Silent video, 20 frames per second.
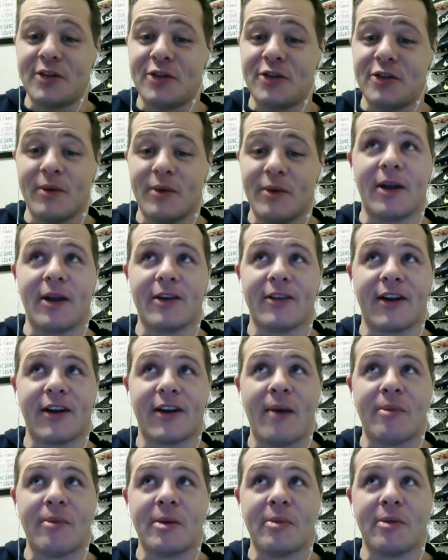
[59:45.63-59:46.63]
many people out there
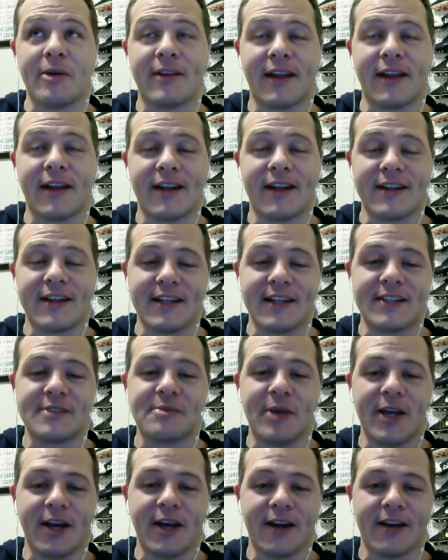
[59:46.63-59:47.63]
happy about that, let's
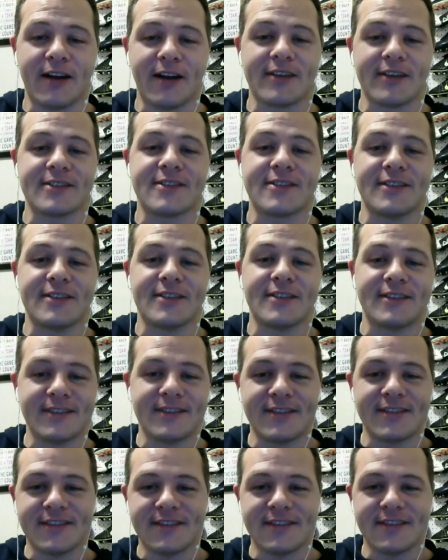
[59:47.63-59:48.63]
be honest.
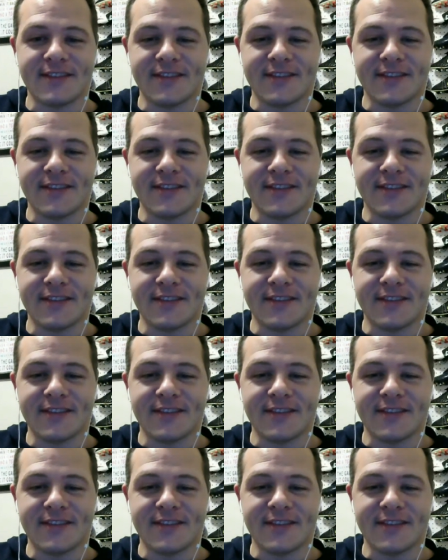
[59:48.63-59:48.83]
Yeah.